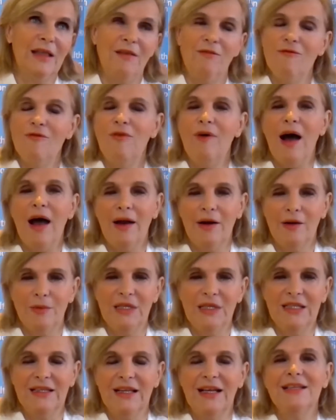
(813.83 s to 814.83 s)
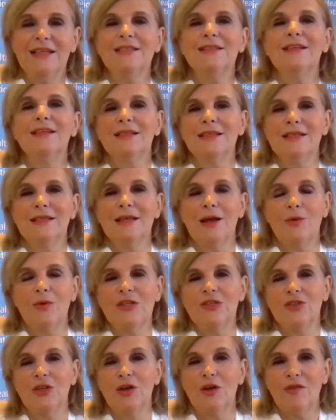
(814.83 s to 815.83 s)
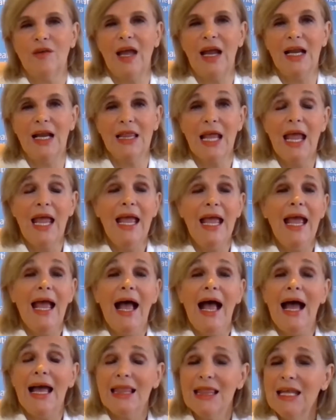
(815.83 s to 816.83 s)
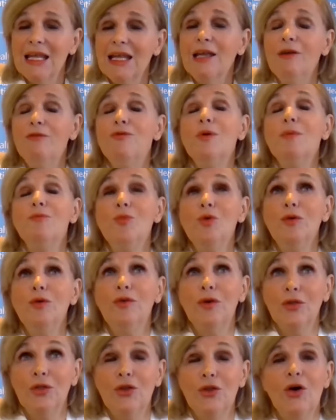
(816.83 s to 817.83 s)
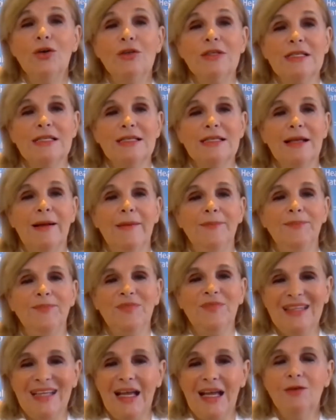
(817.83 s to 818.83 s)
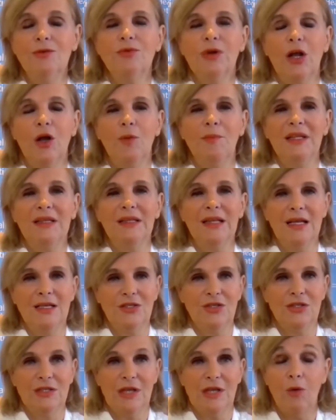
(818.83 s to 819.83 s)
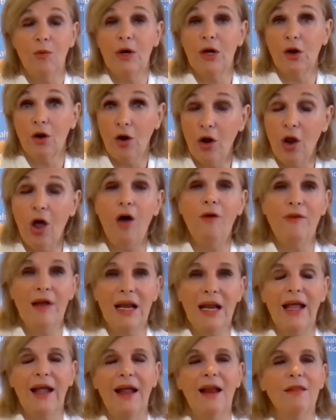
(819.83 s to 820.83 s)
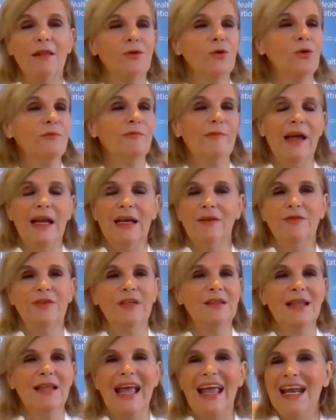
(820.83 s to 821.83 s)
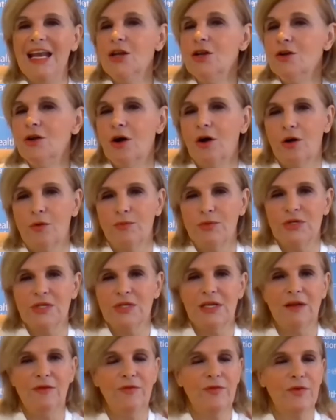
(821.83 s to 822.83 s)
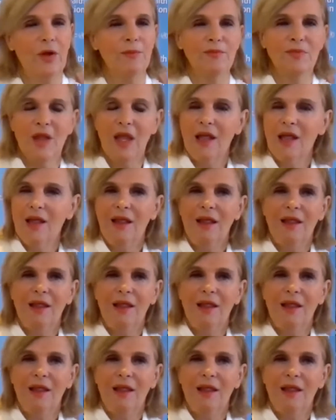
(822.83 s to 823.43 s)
environmentalists, this is a question of health. I think if we move on those 10 recommendations, our global health will benefit enormously from